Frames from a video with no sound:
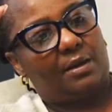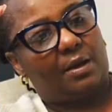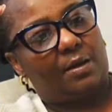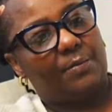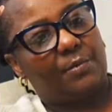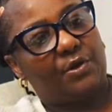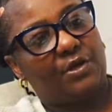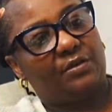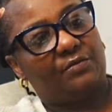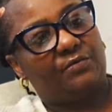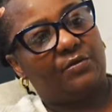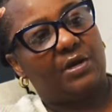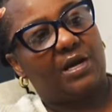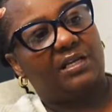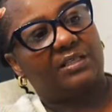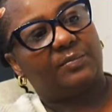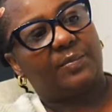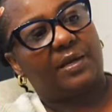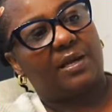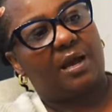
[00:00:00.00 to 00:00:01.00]
now i'm gonna give you
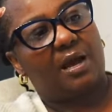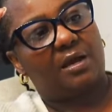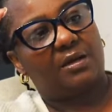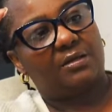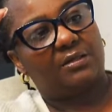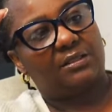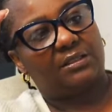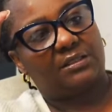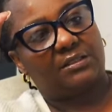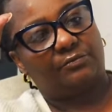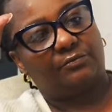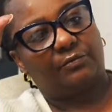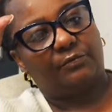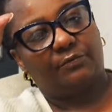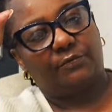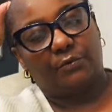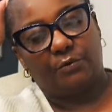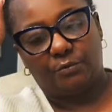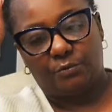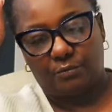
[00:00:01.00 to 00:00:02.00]
guys my honest
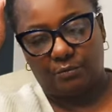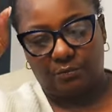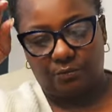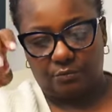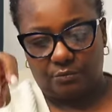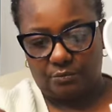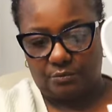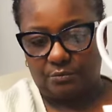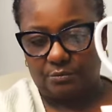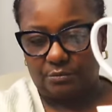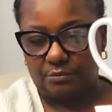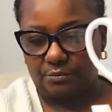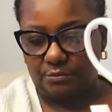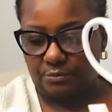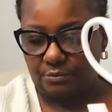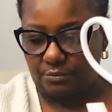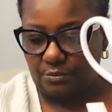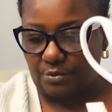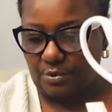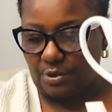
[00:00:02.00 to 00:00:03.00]
review
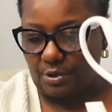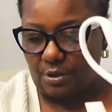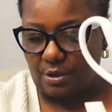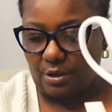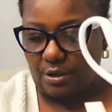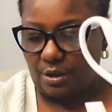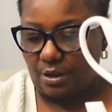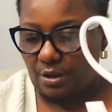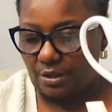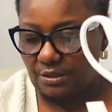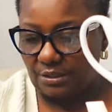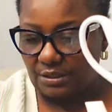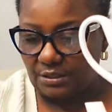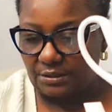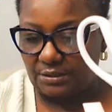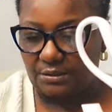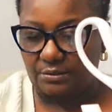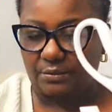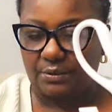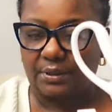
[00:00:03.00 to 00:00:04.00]
on
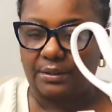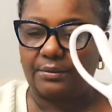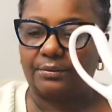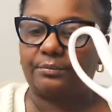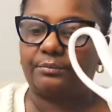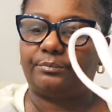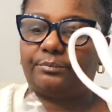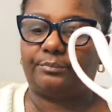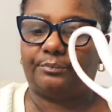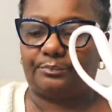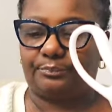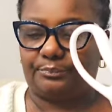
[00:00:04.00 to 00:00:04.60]
this okay